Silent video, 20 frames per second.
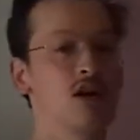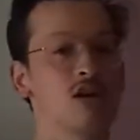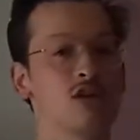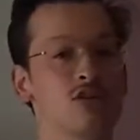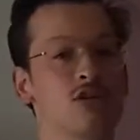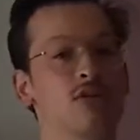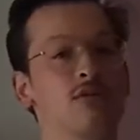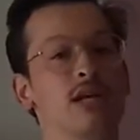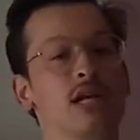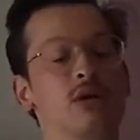
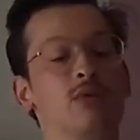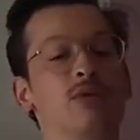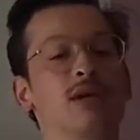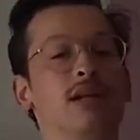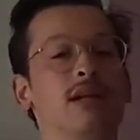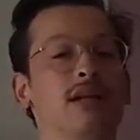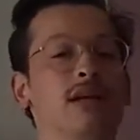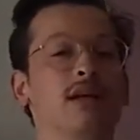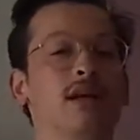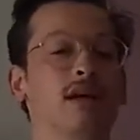So they
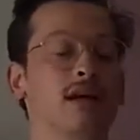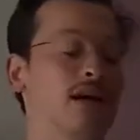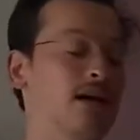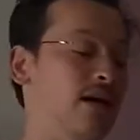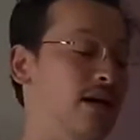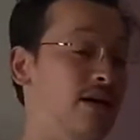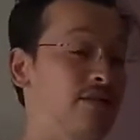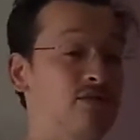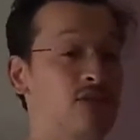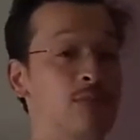really
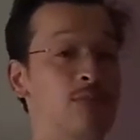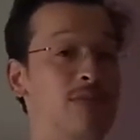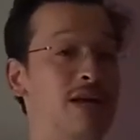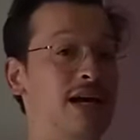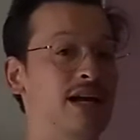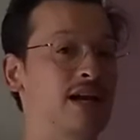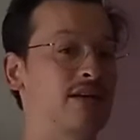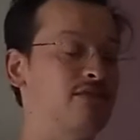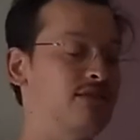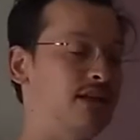have to
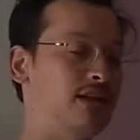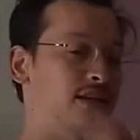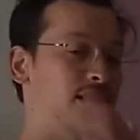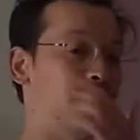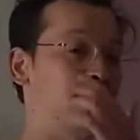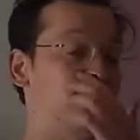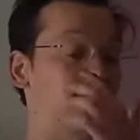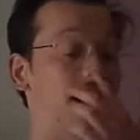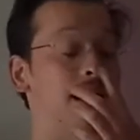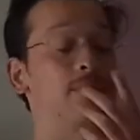plan
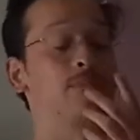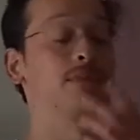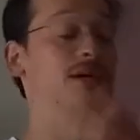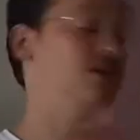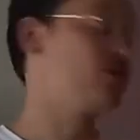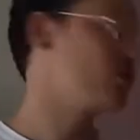everything and be